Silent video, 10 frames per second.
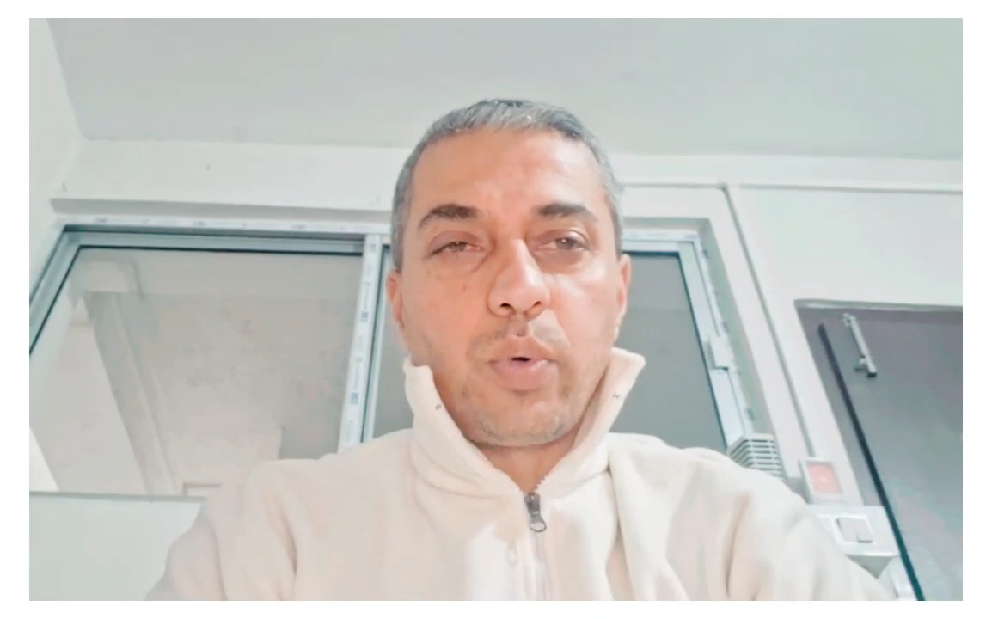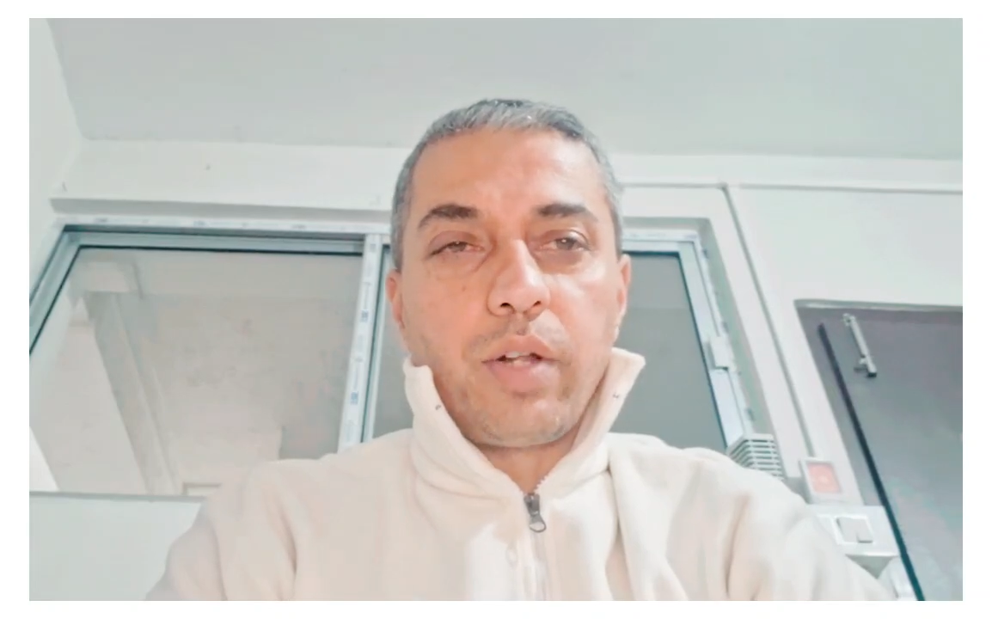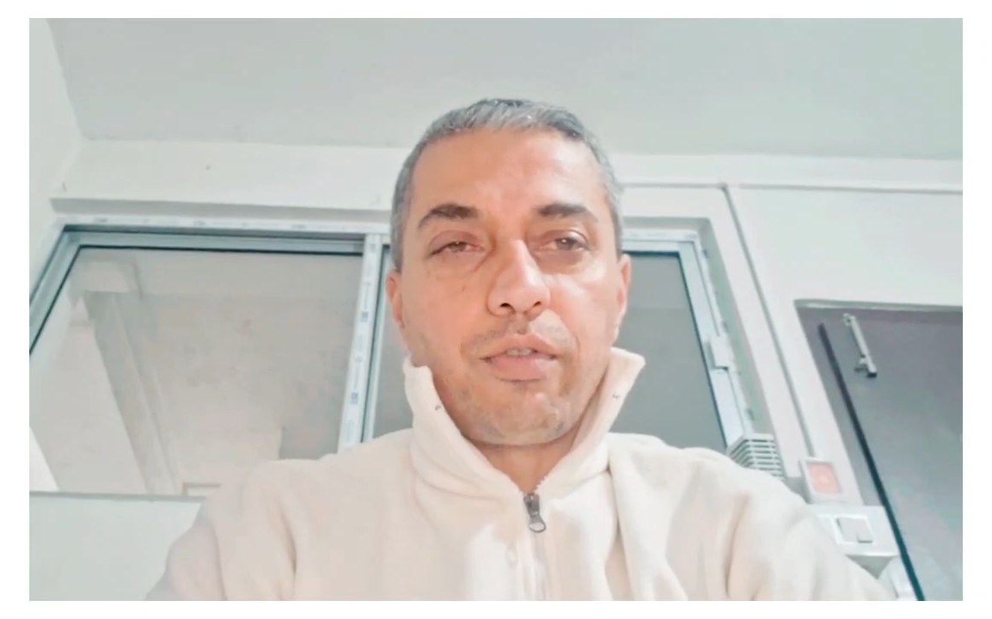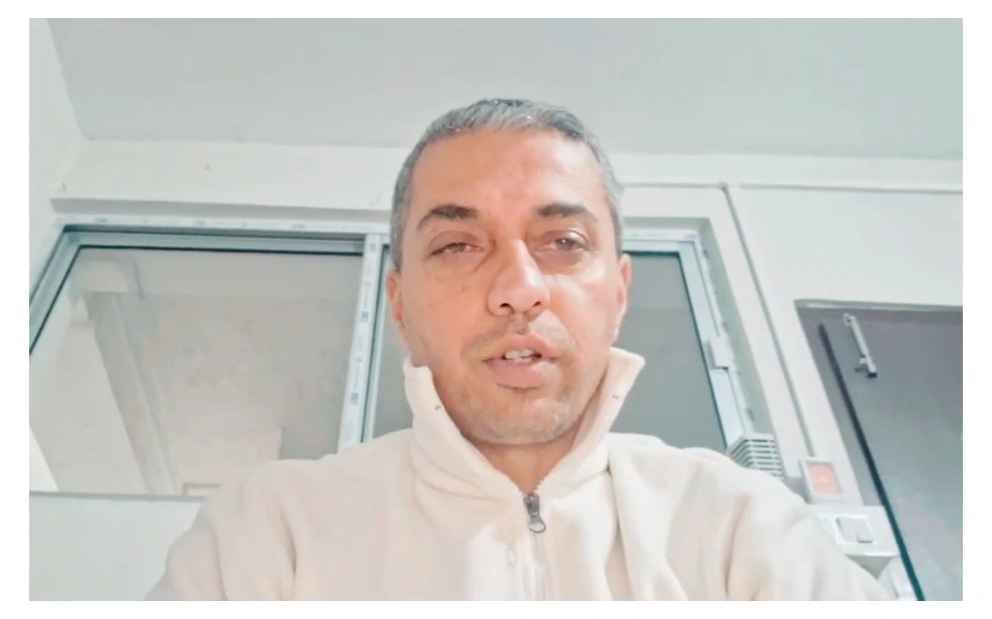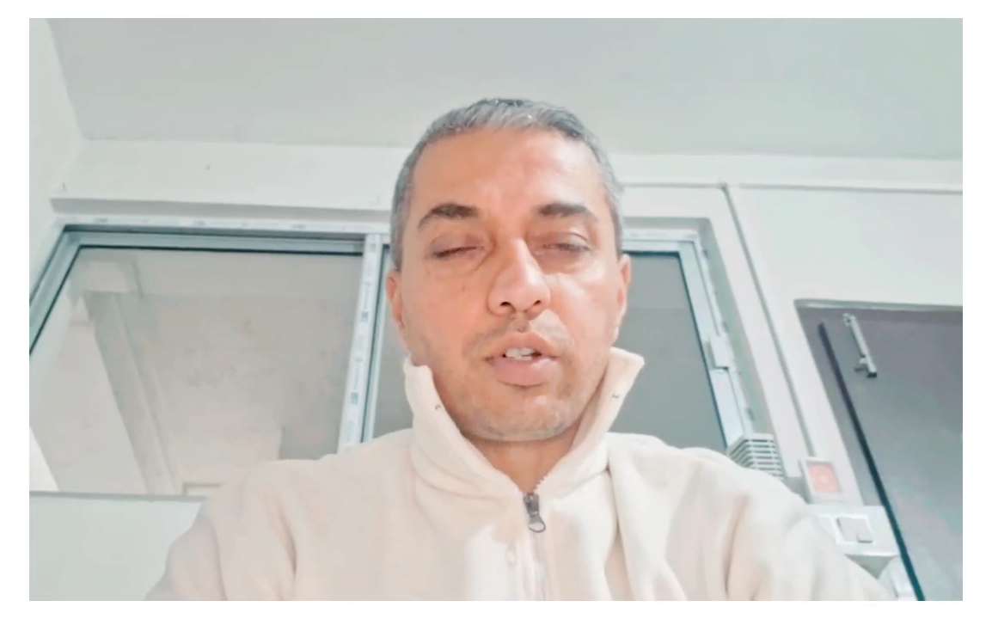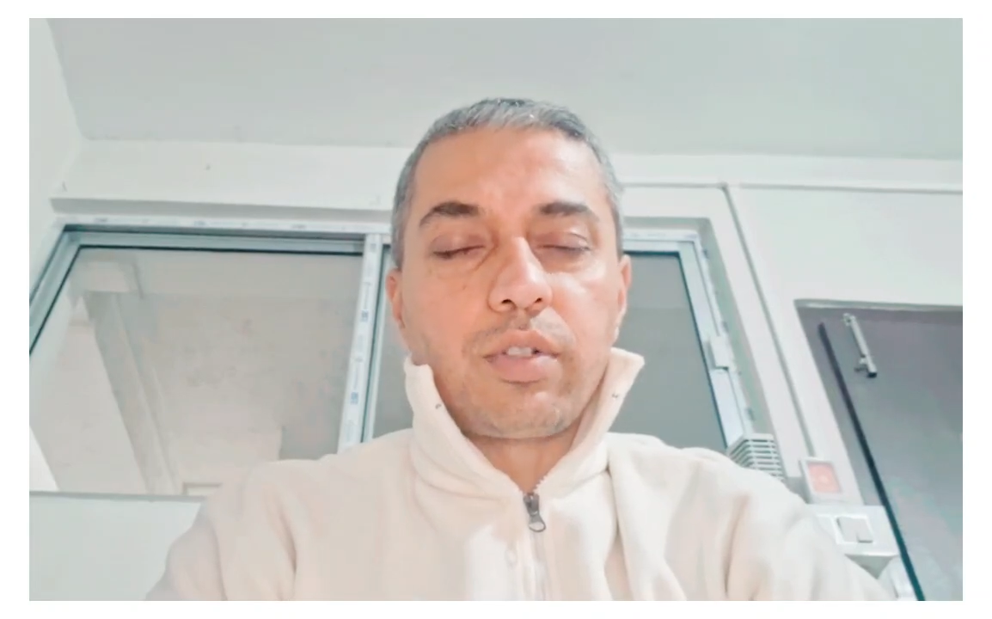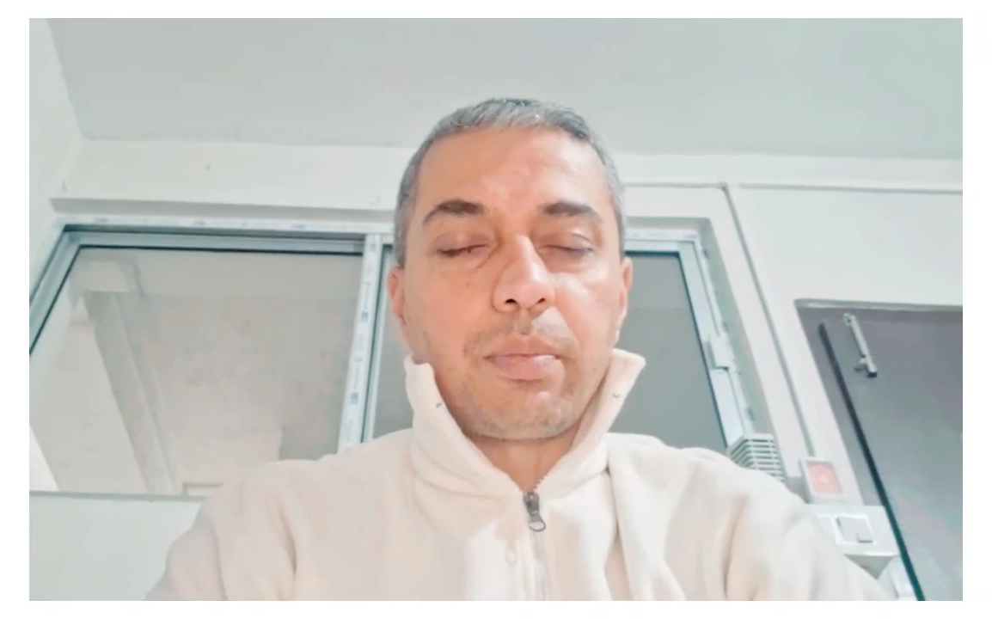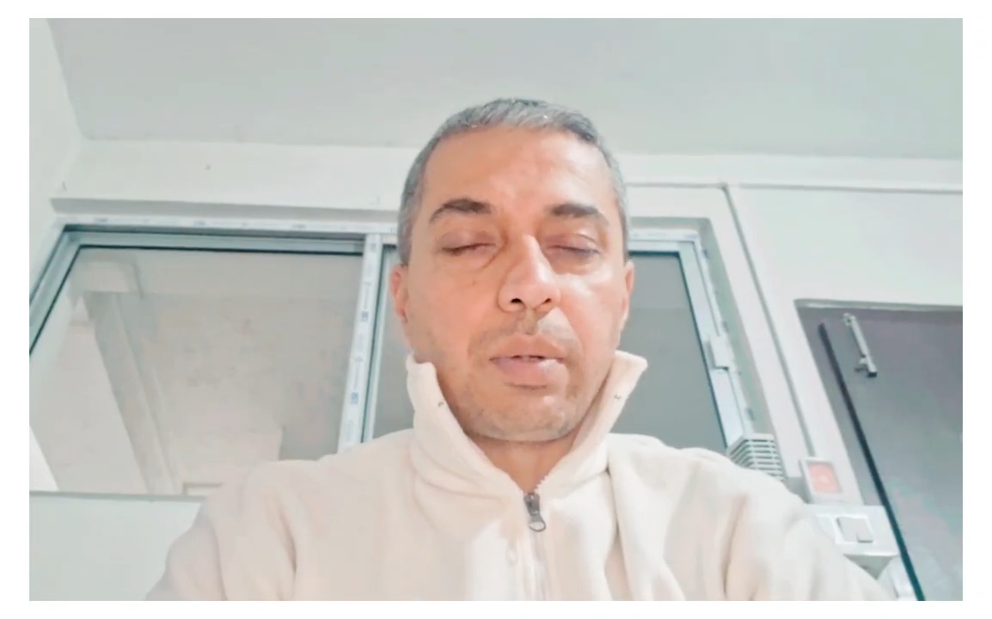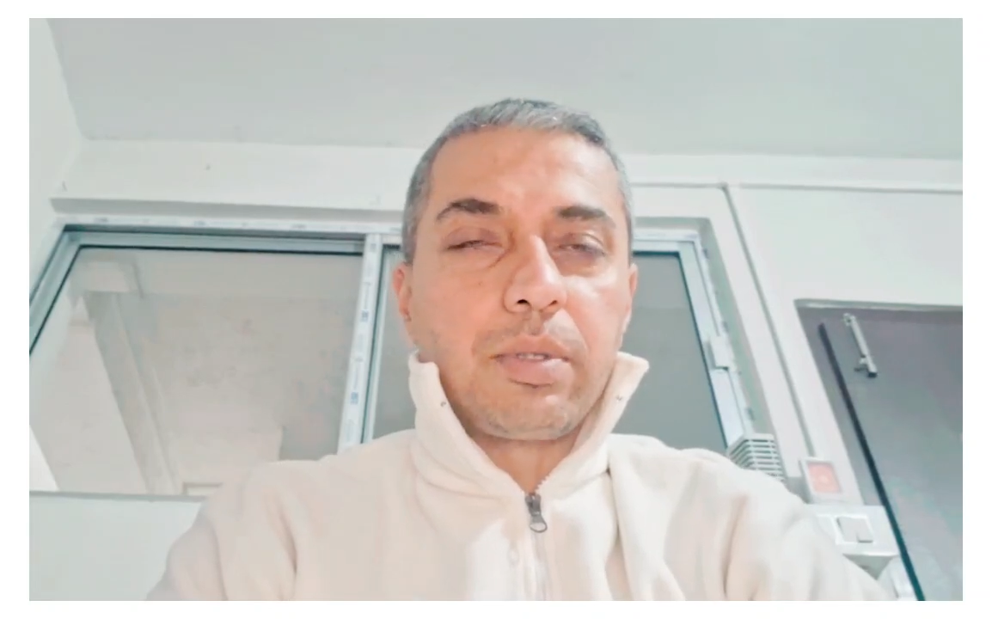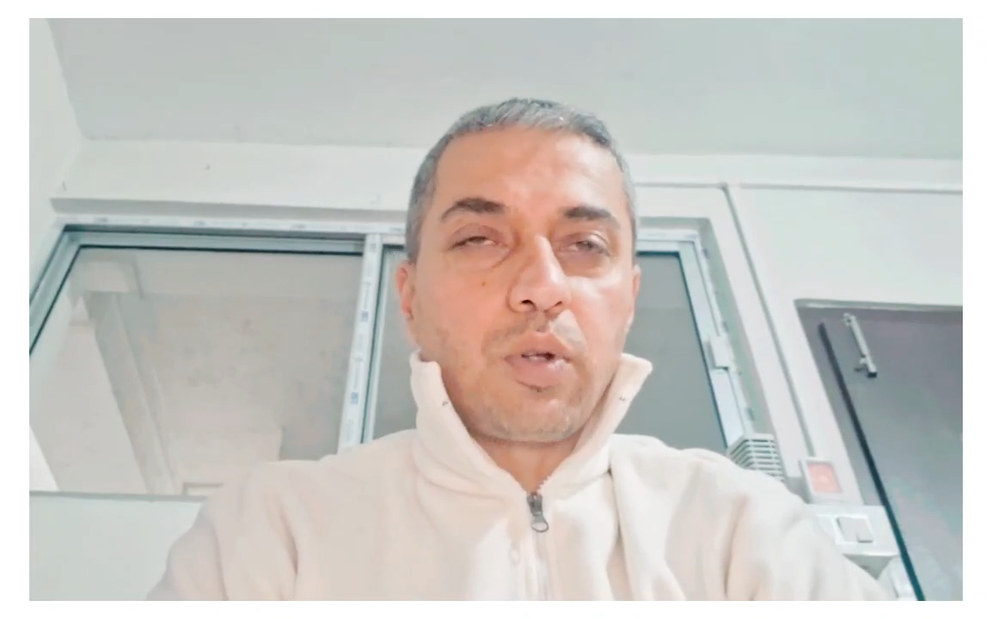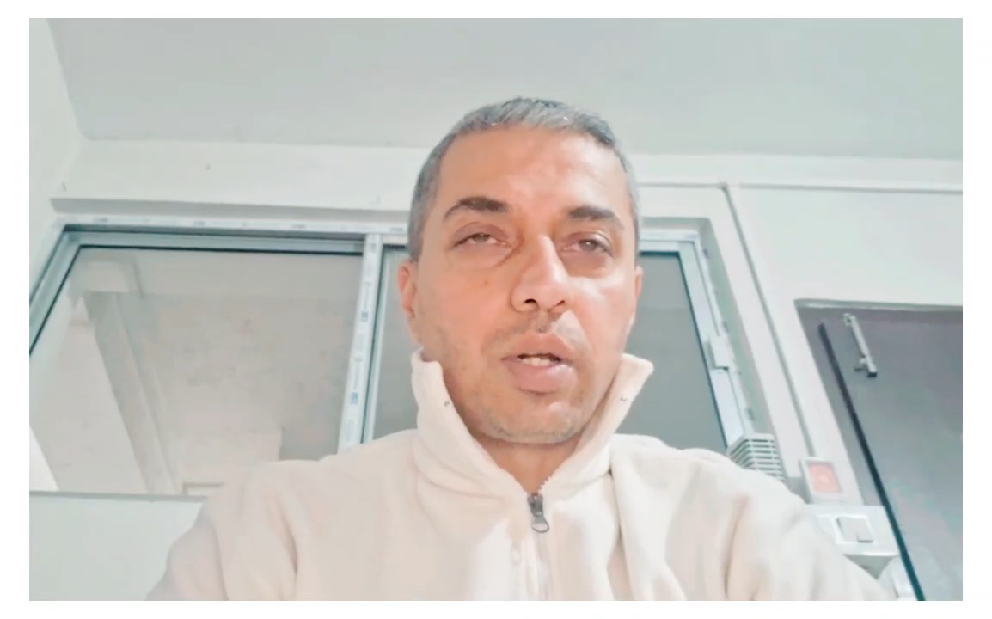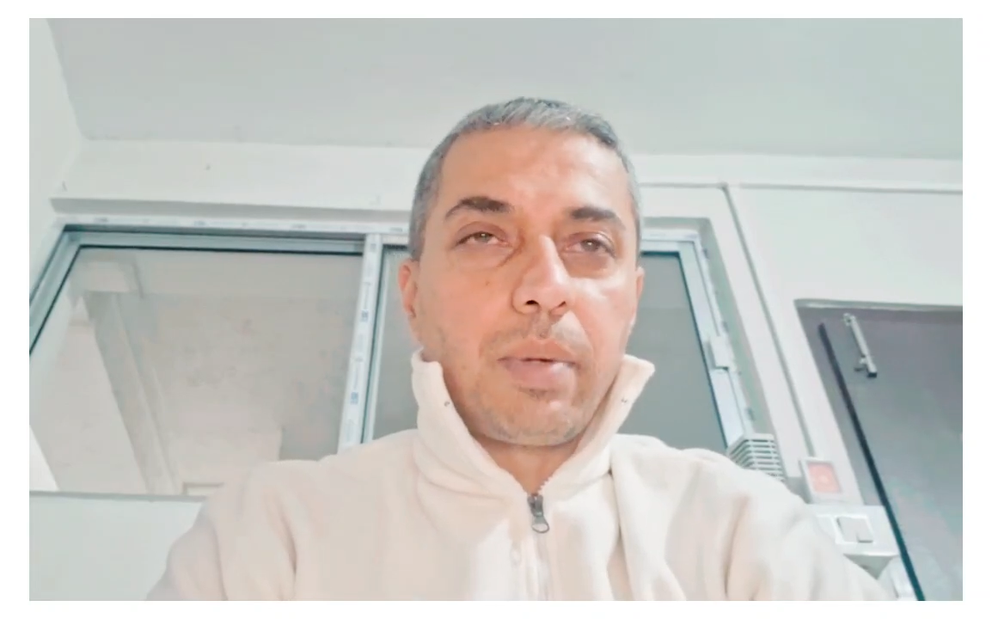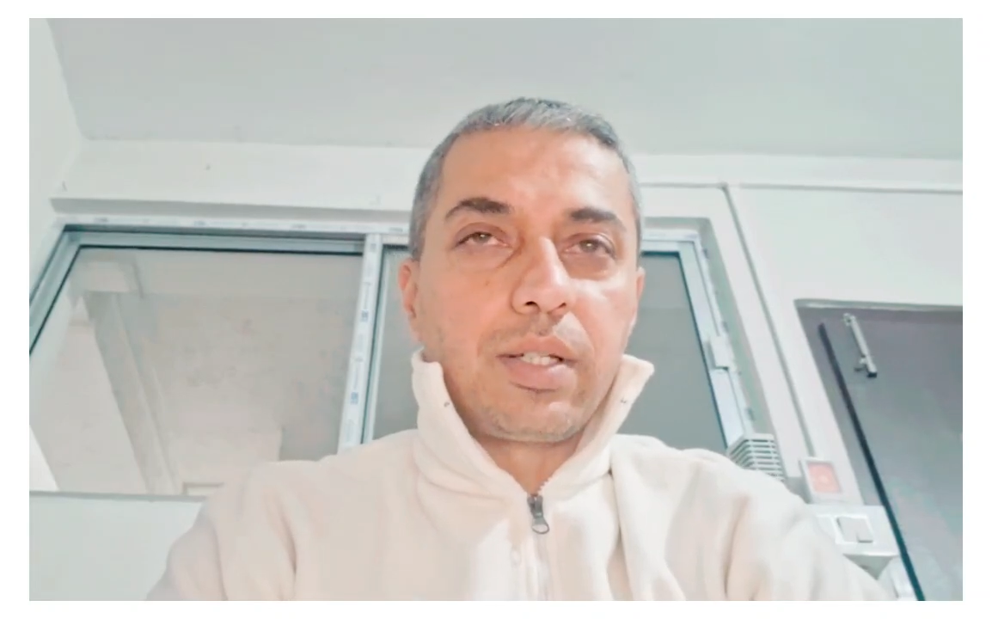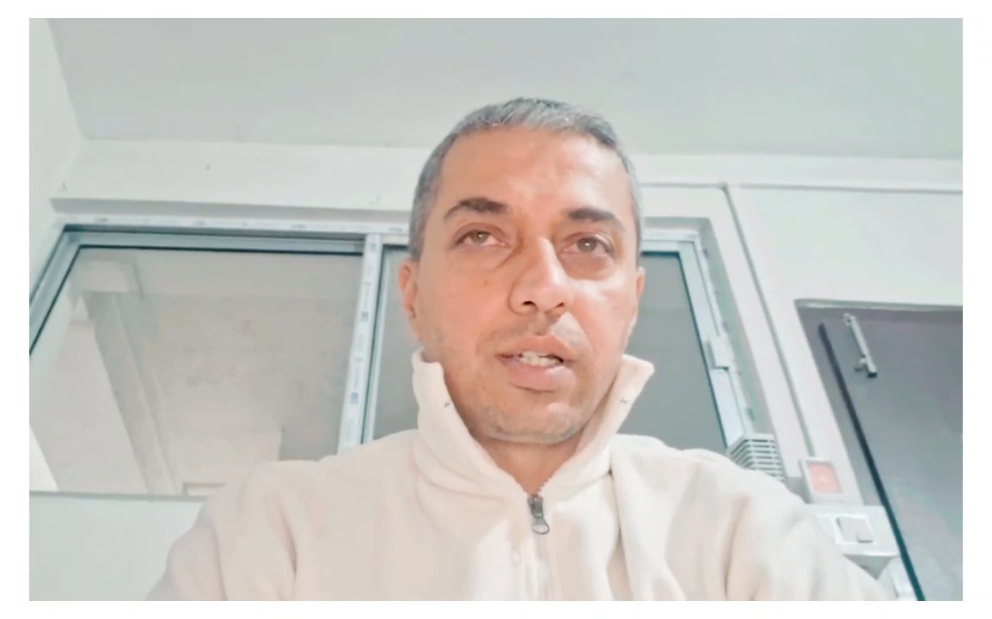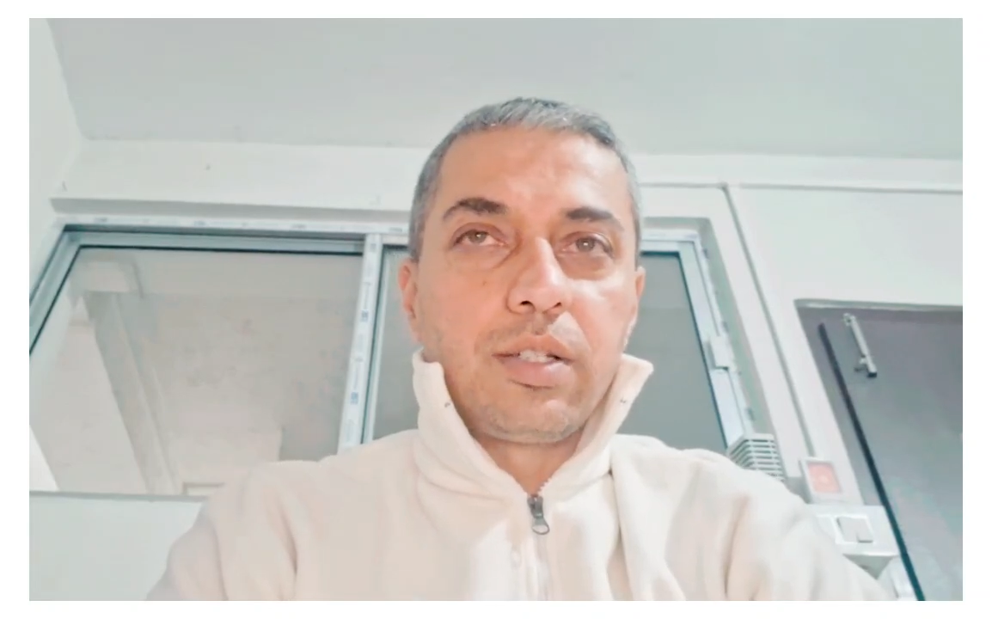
21st of September's Holy Blessing.